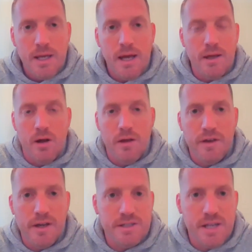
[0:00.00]
Yeah, you know, I
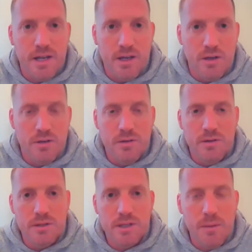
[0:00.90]
think he's had a good,
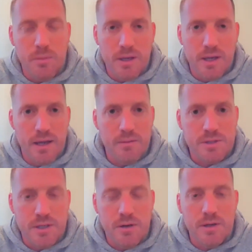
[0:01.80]
good couple of
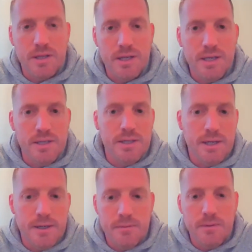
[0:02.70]
games. You know, I think he
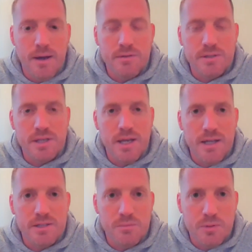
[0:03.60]
uh, obviously
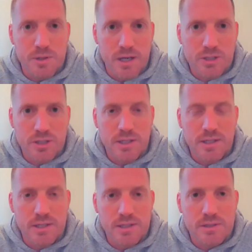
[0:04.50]
had some production
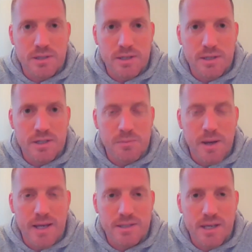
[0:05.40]
in this in this
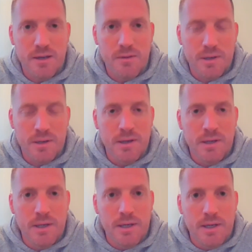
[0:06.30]
past game, and
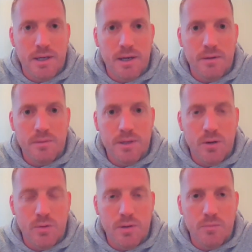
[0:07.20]
uh, you
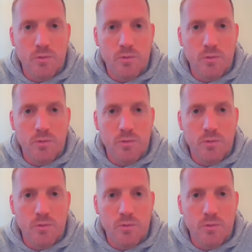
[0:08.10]
know, we